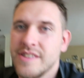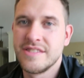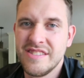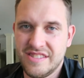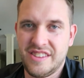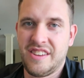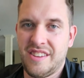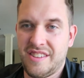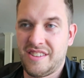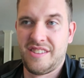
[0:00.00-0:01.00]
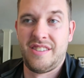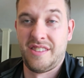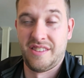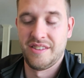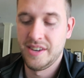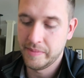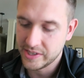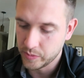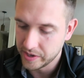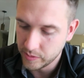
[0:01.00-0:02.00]
he goes, mm. and he
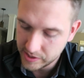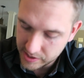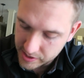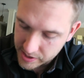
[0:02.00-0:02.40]
makes weird noises.